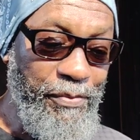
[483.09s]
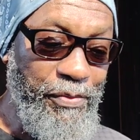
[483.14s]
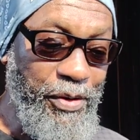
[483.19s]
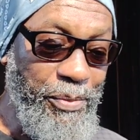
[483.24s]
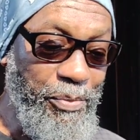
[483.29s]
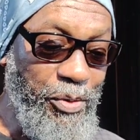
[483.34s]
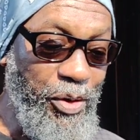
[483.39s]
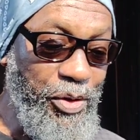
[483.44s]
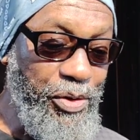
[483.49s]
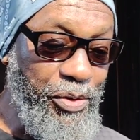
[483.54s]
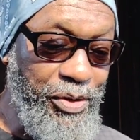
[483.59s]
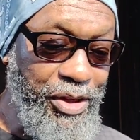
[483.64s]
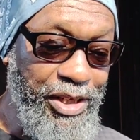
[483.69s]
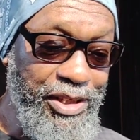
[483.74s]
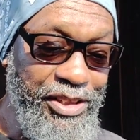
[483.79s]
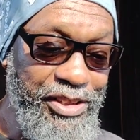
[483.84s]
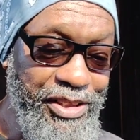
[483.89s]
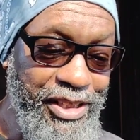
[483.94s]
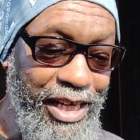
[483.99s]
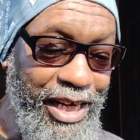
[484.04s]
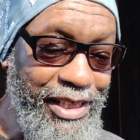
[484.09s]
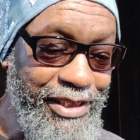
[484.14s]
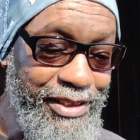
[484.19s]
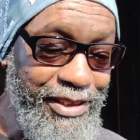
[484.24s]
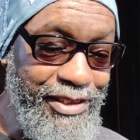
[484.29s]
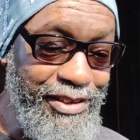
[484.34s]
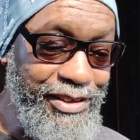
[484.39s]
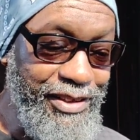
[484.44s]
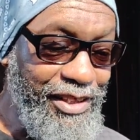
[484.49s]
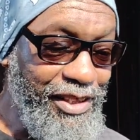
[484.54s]
The more you can get to the
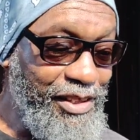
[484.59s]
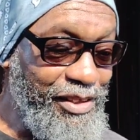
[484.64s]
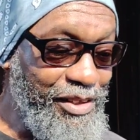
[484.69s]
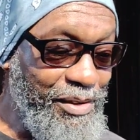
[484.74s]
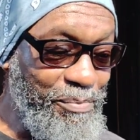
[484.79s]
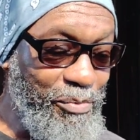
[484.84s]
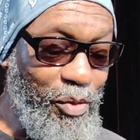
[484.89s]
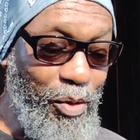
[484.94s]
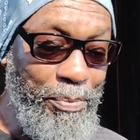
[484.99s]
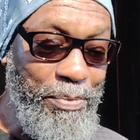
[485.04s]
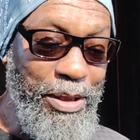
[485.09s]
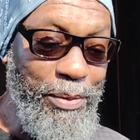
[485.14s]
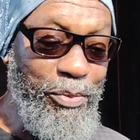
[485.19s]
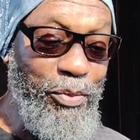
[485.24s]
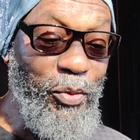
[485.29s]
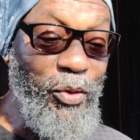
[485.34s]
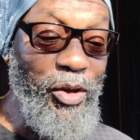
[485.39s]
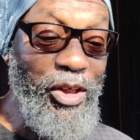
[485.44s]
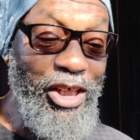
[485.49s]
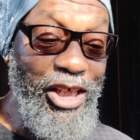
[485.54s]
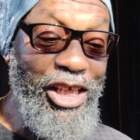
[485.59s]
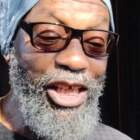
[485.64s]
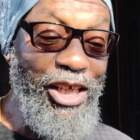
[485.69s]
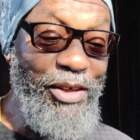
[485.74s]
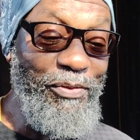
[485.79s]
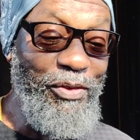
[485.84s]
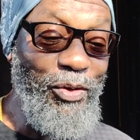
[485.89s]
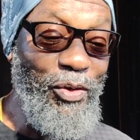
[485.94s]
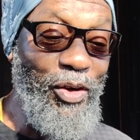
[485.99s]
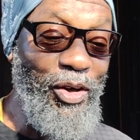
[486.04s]
essence, the more people will
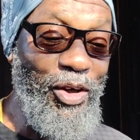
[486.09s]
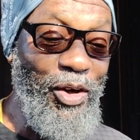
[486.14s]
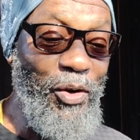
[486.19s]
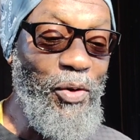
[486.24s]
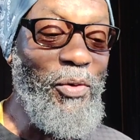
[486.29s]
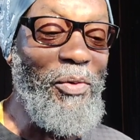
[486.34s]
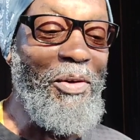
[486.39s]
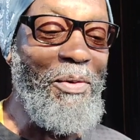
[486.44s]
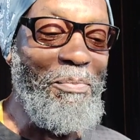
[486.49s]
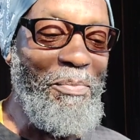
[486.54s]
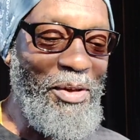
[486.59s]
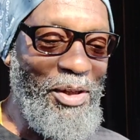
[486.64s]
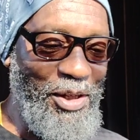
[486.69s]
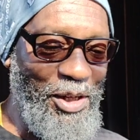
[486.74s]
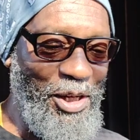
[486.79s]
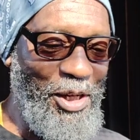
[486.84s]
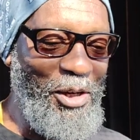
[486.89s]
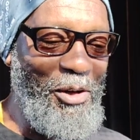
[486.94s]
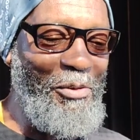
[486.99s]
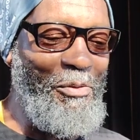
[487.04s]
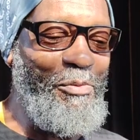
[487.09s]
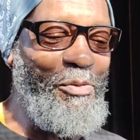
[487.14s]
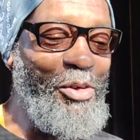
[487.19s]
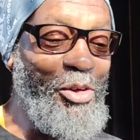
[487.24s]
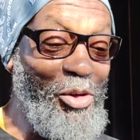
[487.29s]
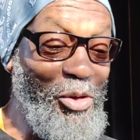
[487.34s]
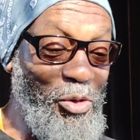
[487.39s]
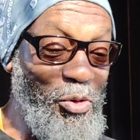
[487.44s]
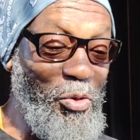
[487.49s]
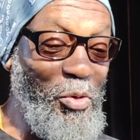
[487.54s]
leave you alone. Believe
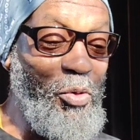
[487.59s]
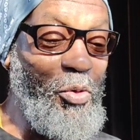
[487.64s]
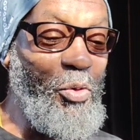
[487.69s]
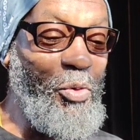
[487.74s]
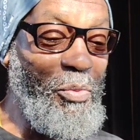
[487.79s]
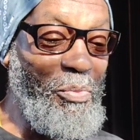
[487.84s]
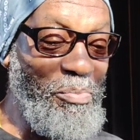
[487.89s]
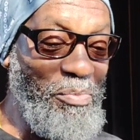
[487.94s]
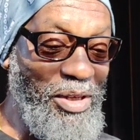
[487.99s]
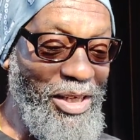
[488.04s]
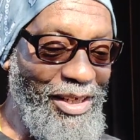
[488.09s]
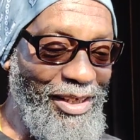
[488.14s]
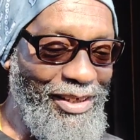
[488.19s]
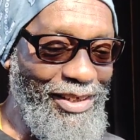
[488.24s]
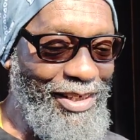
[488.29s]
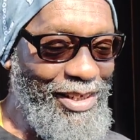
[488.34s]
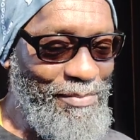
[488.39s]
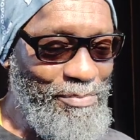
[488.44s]
you me.